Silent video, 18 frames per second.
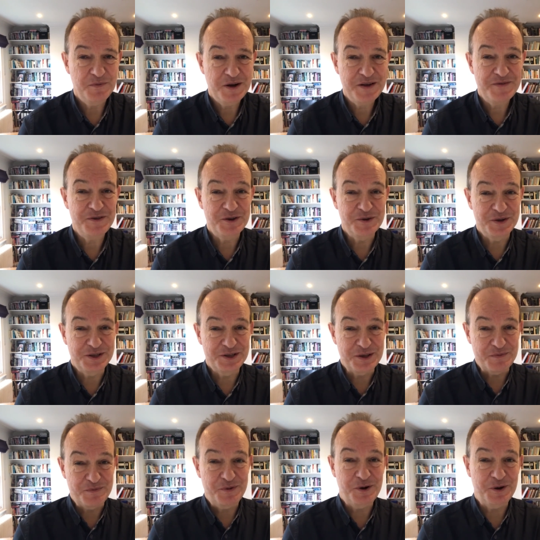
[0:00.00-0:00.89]
view is
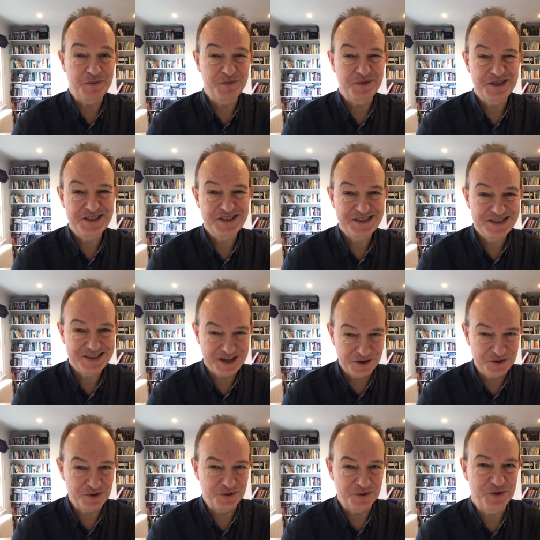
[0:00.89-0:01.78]
that Prom
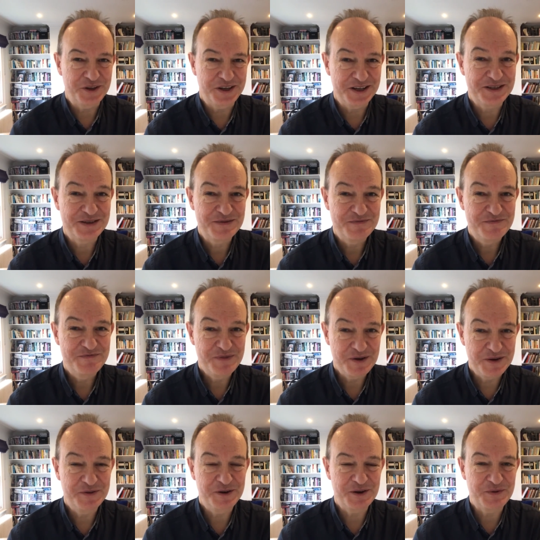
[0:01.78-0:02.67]
does all this
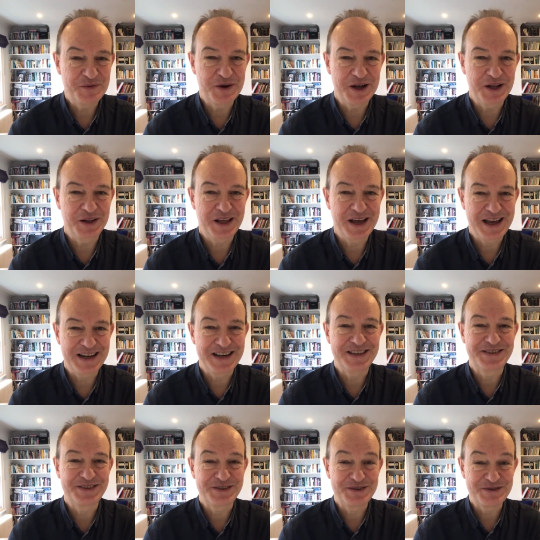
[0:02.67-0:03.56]
perfectly well and
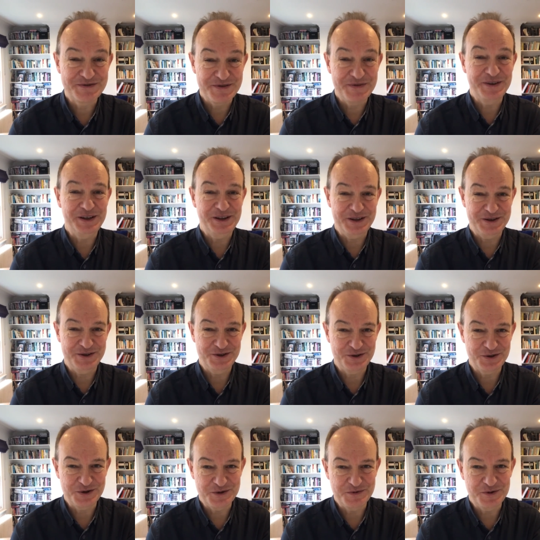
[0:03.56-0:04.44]
it's a terrifically
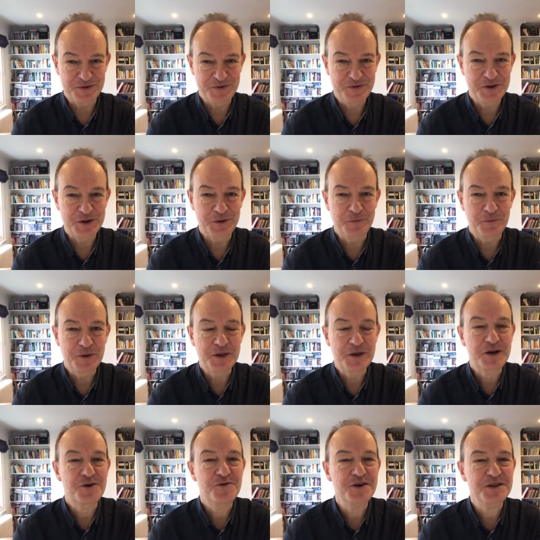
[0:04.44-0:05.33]
enjoyable film, but the
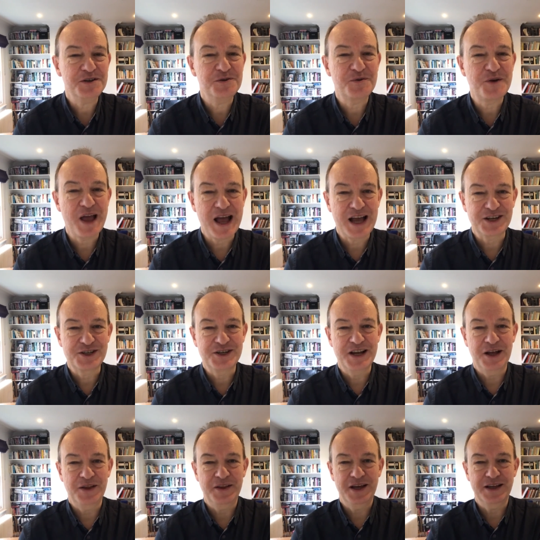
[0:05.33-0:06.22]
critical reaction
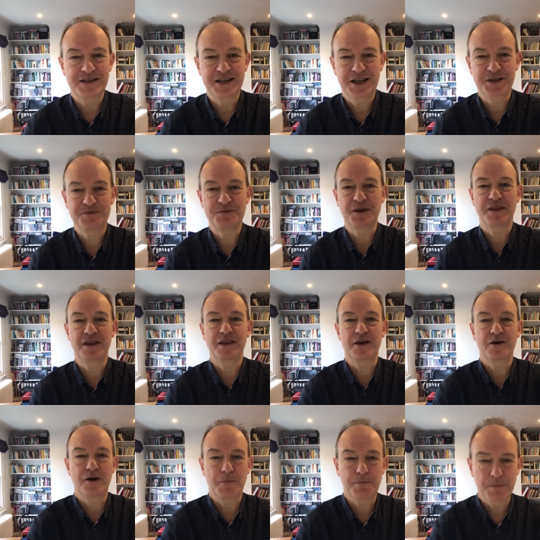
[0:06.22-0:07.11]
out there tells me that
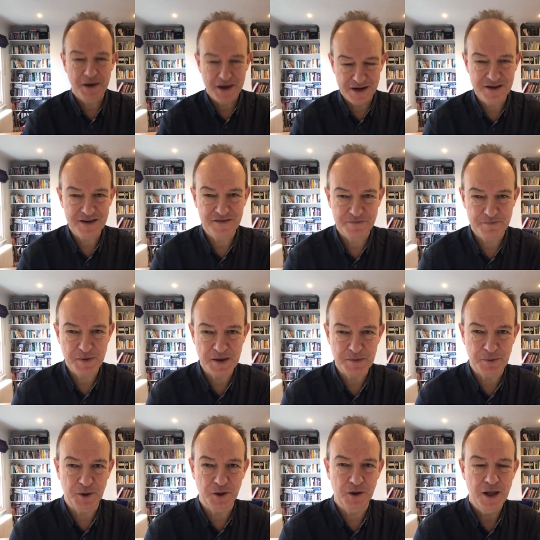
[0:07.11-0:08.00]
there are plenty of
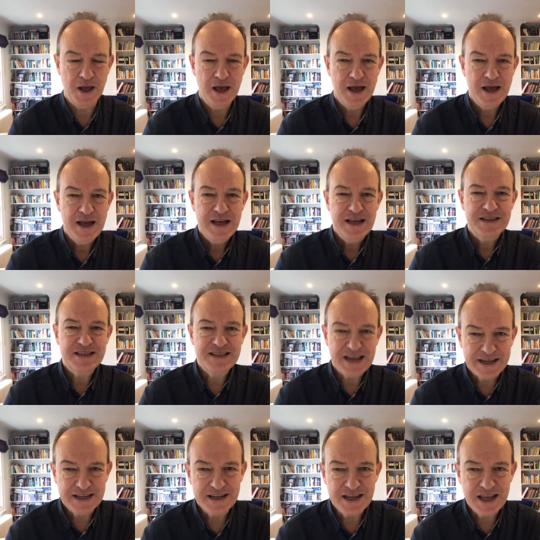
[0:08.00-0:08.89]
people
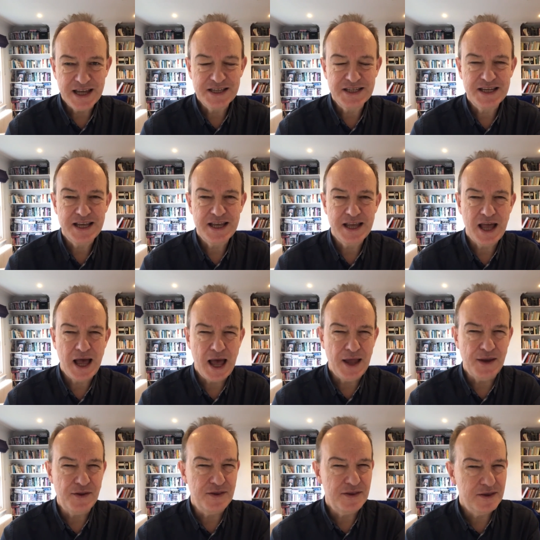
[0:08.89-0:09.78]
second guessing
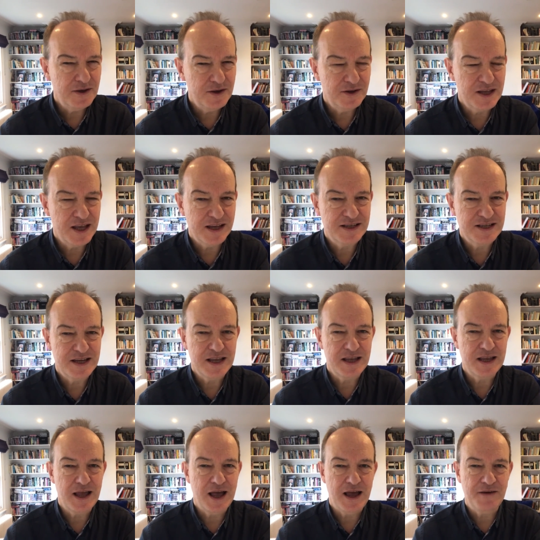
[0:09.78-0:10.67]
and third
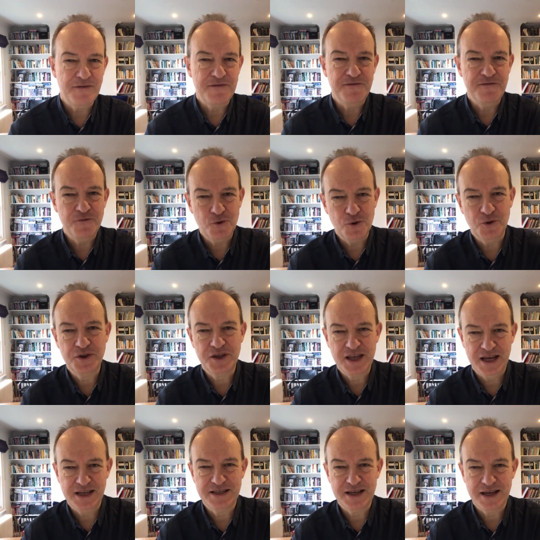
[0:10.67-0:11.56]
guessing and fourth
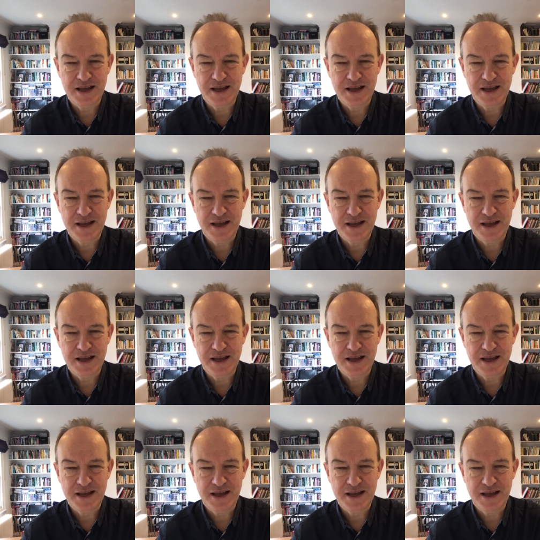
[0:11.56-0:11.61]
guessing